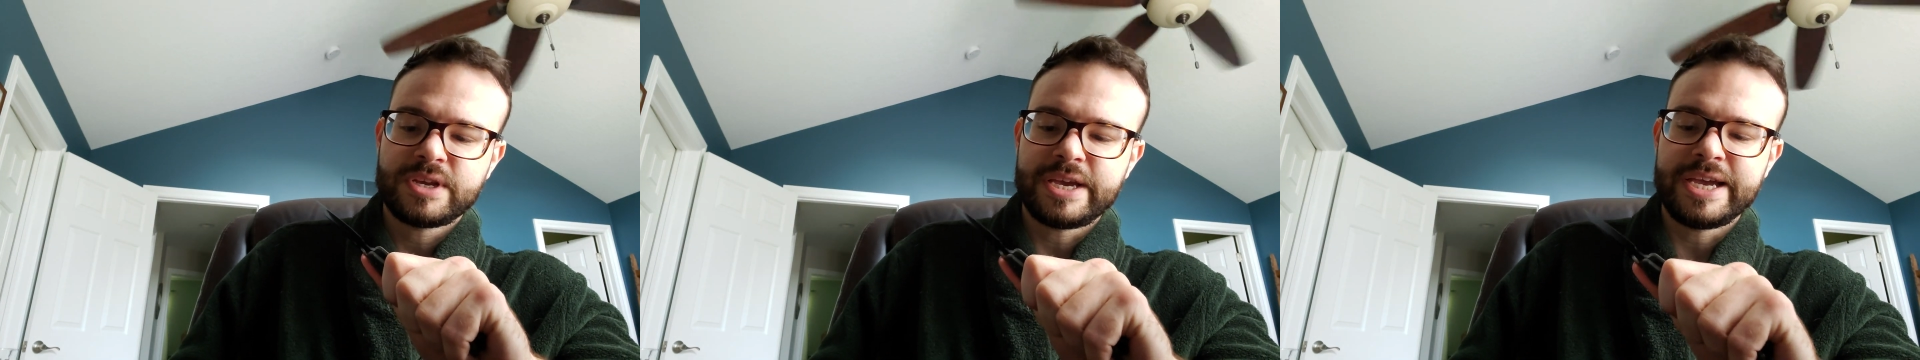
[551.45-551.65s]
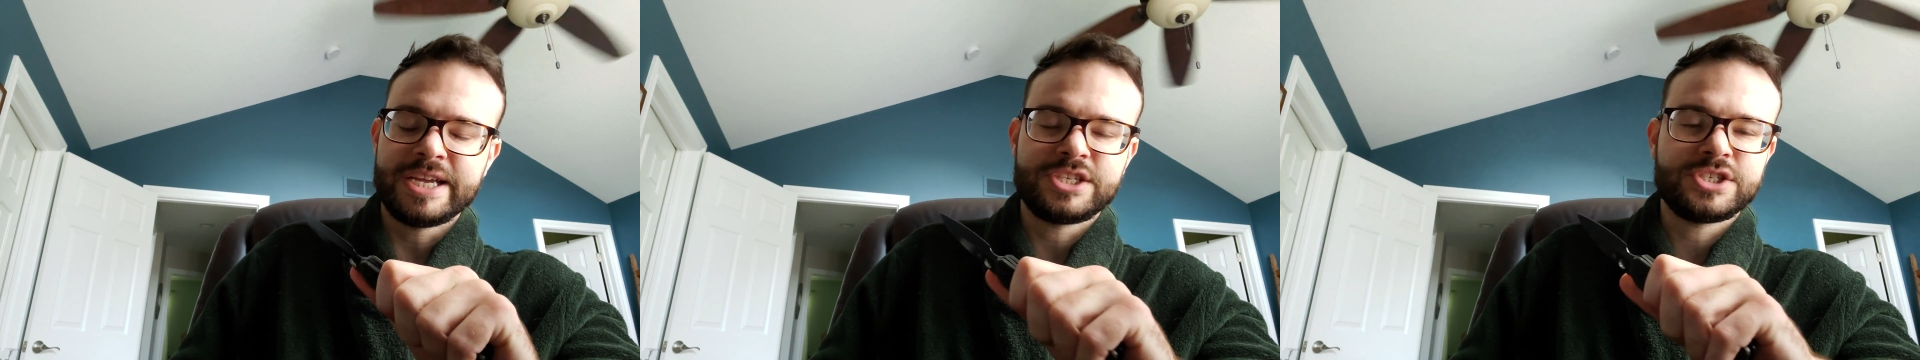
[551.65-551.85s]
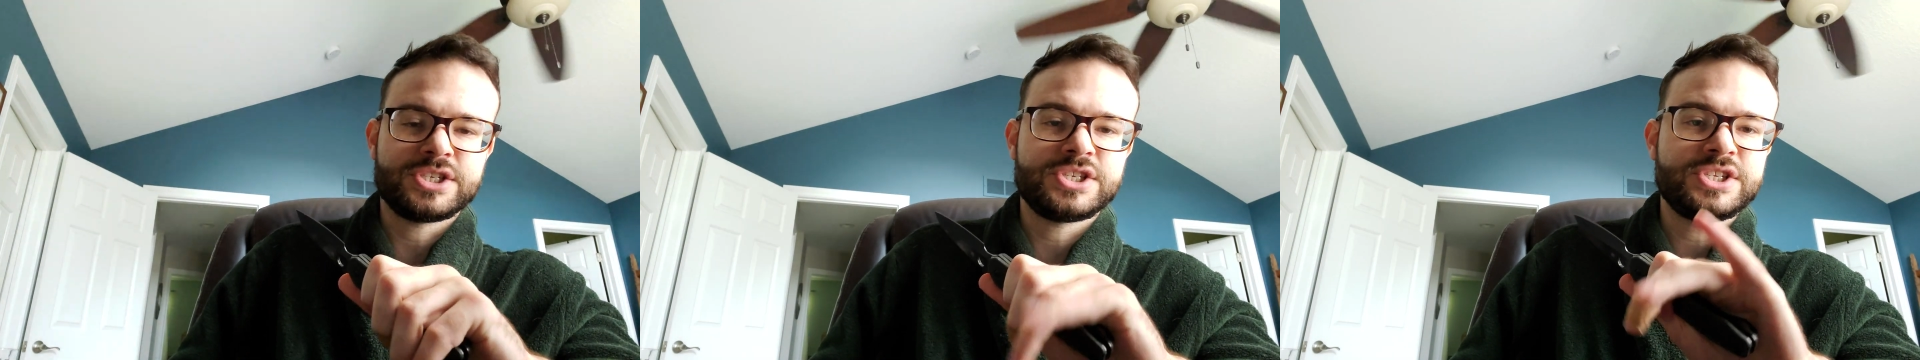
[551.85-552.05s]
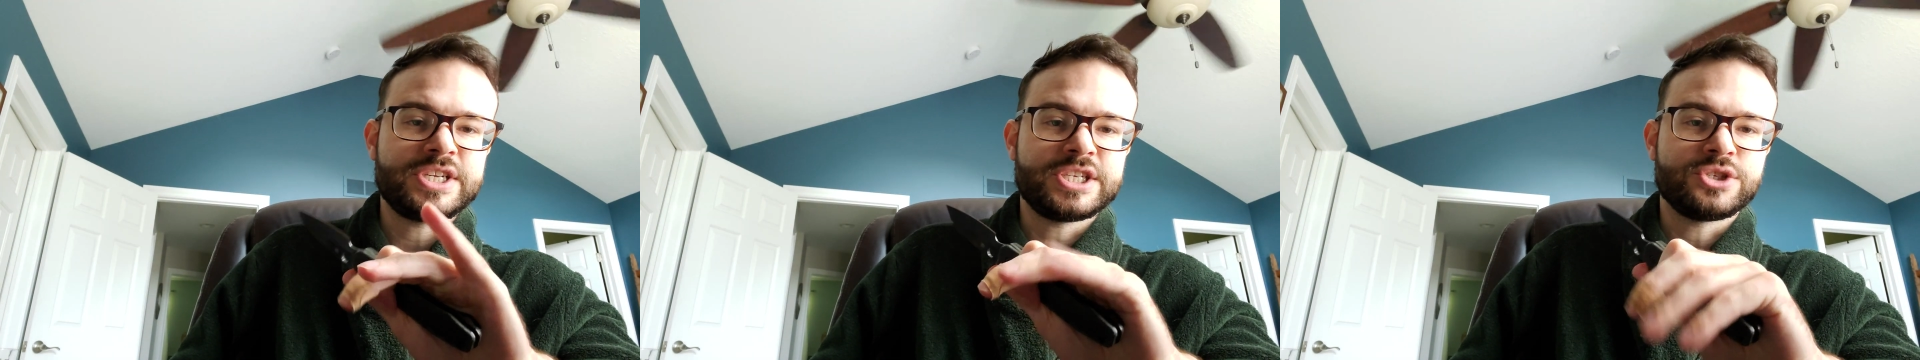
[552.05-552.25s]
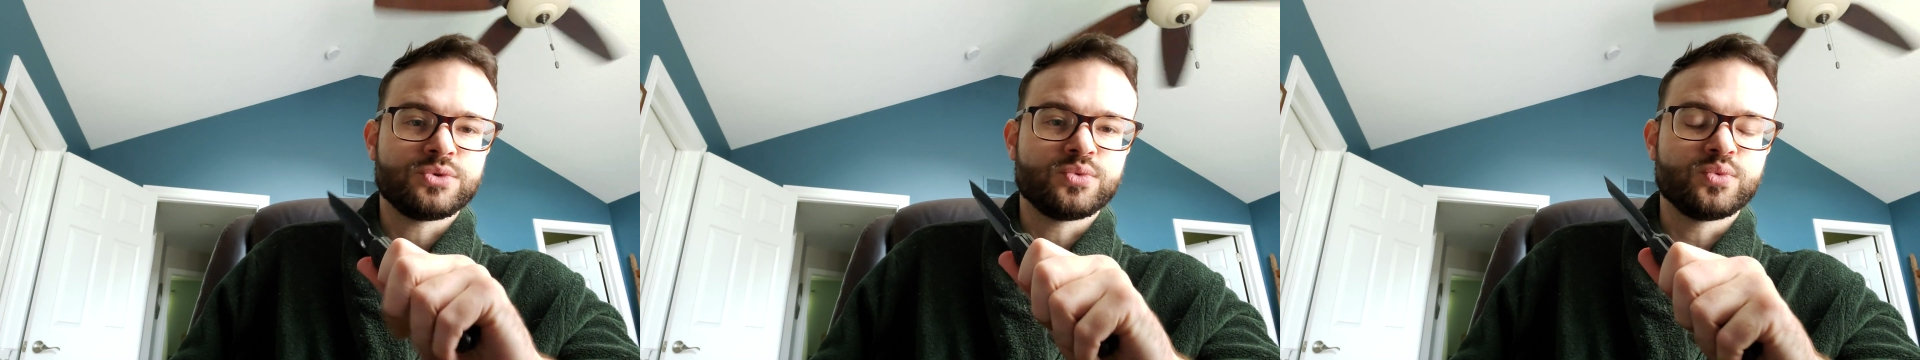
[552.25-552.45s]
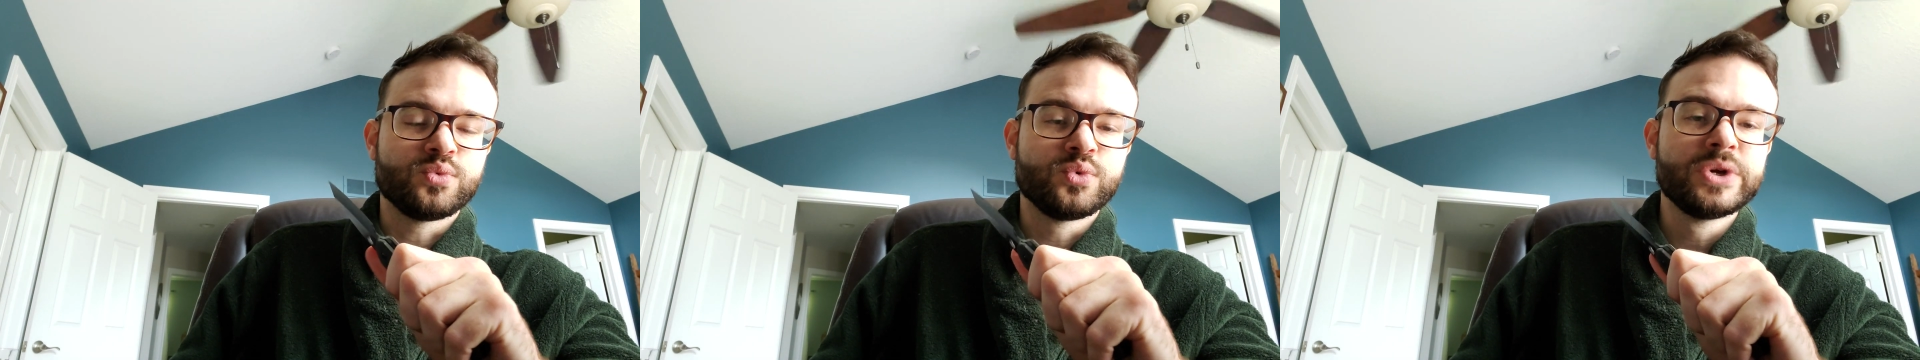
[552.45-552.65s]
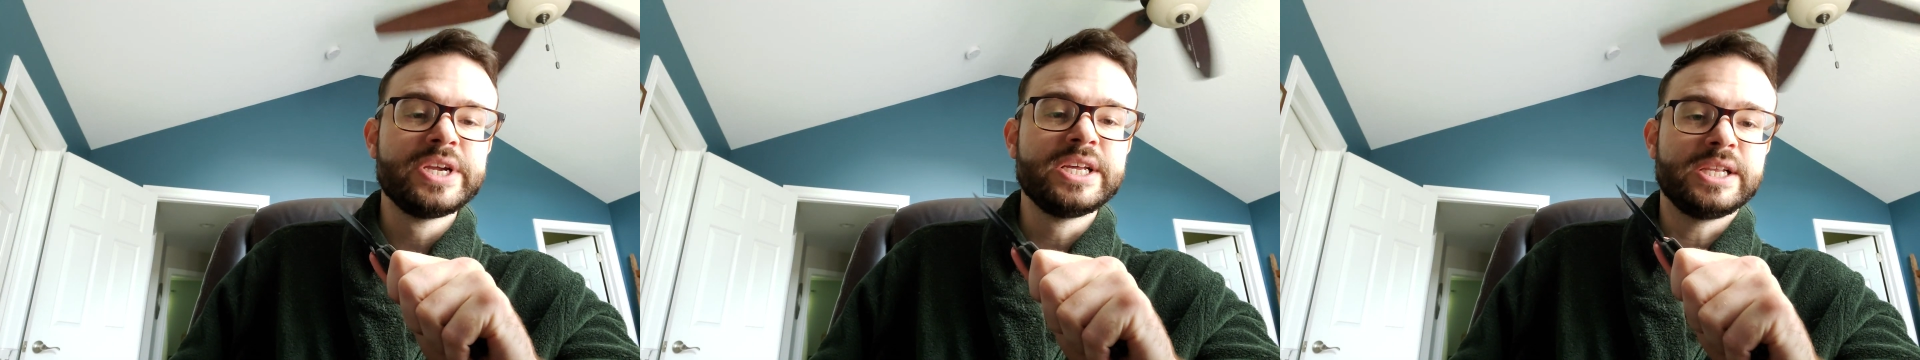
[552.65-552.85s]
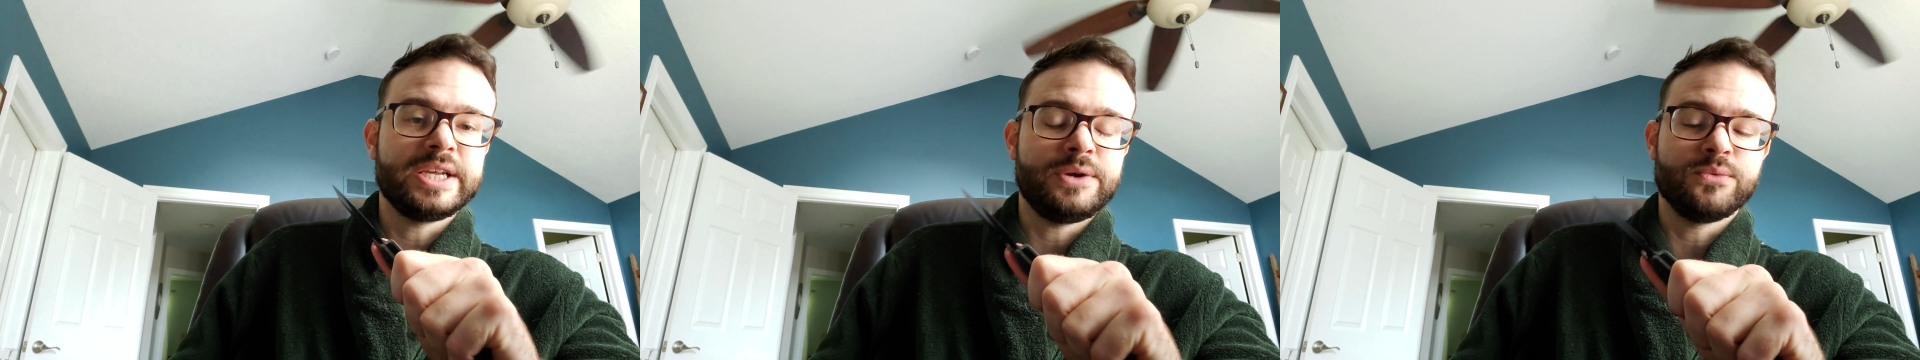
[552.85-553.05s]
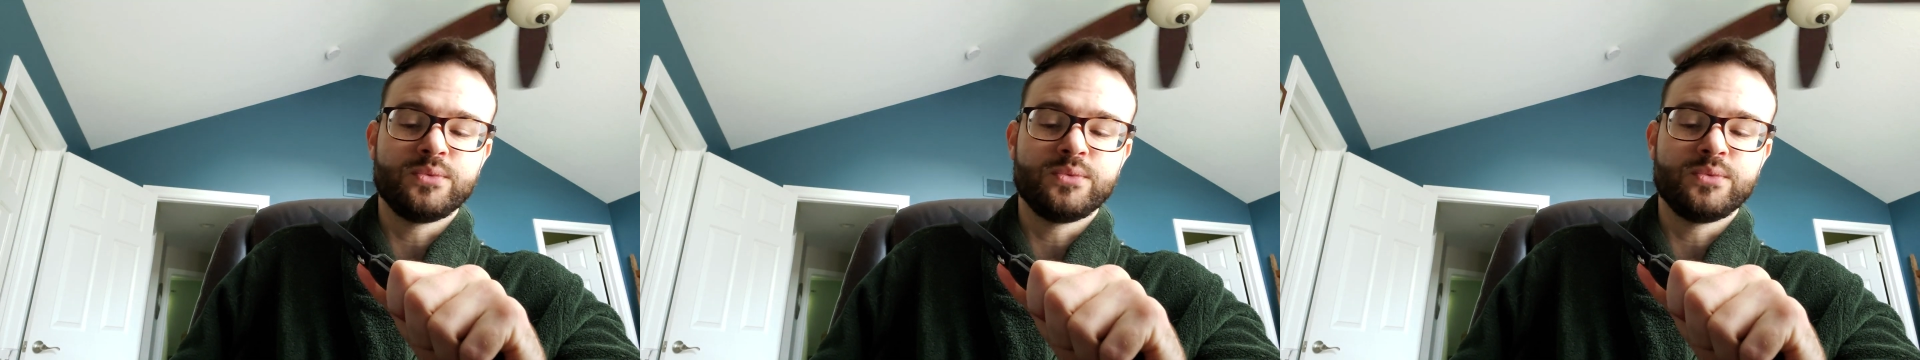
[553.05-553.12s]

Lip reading: it just sits really,